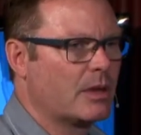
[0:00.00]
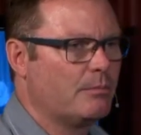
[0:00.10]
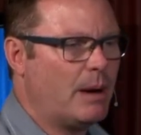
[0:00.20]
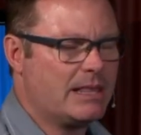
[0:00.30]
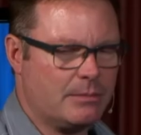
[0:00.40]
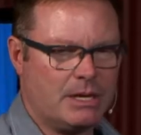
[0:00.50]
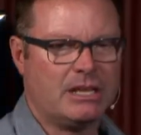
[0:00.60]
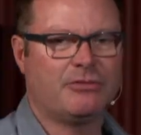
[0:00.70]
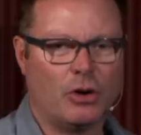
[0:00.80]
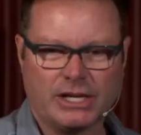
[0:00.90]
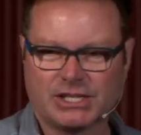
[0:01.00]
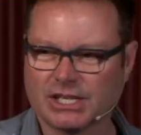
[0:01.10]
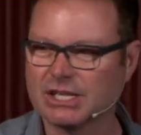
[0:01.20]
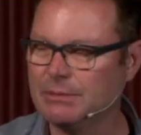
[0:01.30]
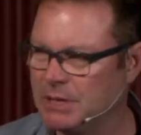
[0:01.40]
by the many
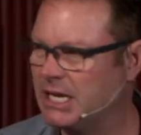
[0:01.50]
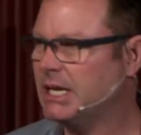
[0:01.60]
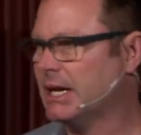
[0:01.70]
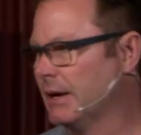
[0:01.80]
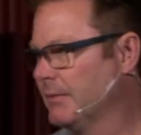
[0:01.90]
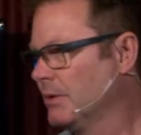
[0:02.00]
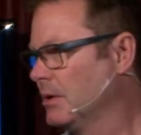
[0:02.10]
voices in media